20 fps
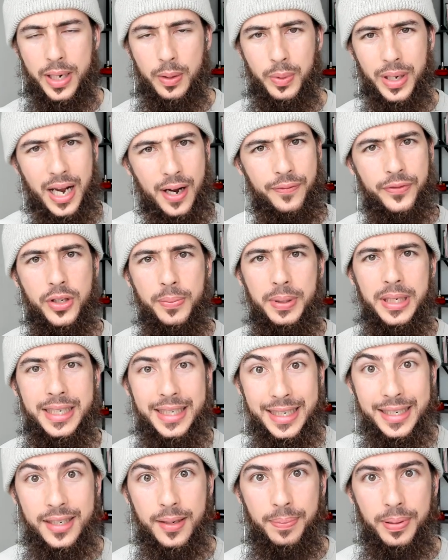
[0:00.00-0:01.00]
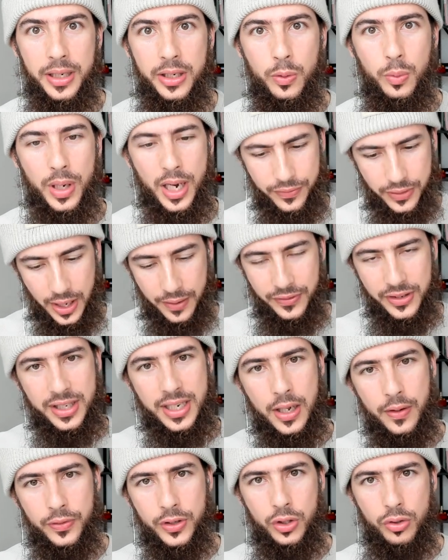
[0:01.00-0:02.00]
we have to be disciplined. We have to have
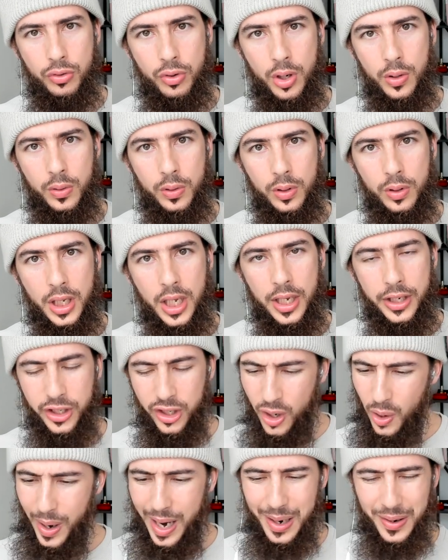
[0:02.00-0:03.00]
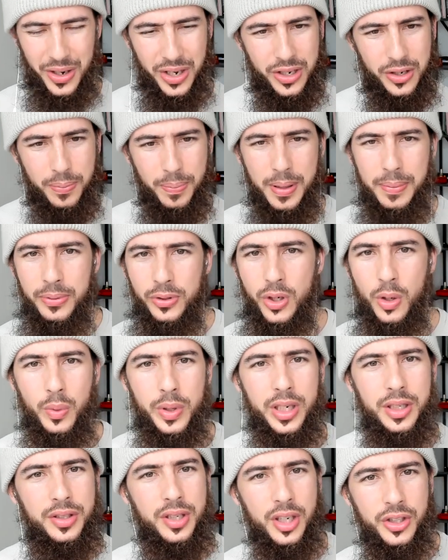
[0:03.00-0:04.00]
self-control. You know how it is, people don't
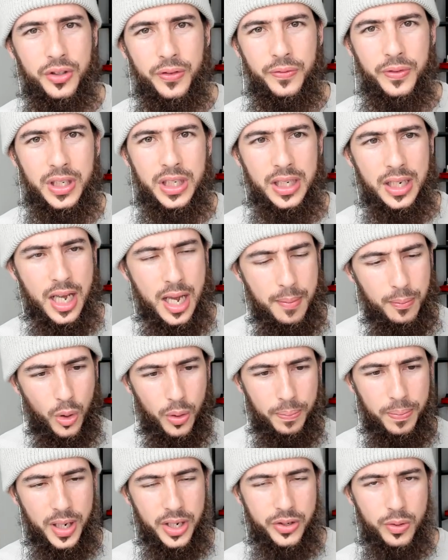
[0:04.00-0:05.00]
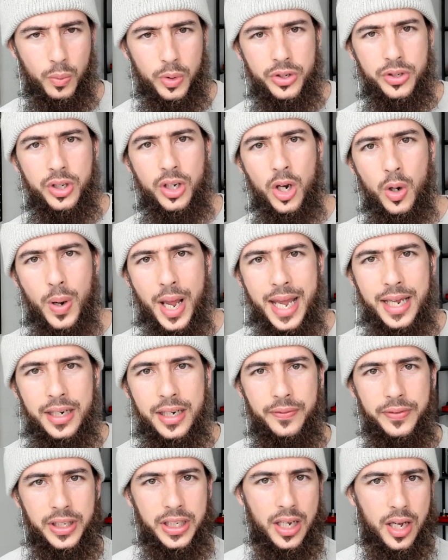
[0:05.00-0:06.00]
want to touch feet. One person wants to go ahead
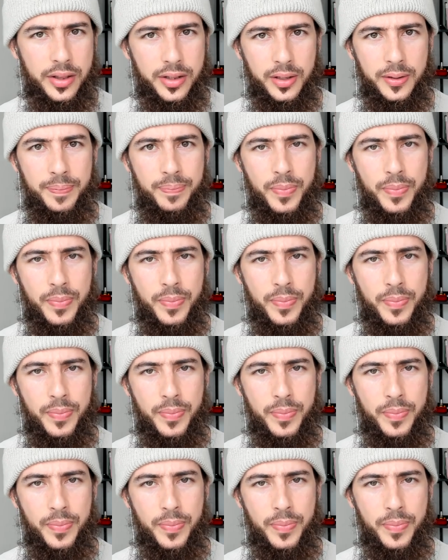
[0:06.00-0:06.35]
of the other.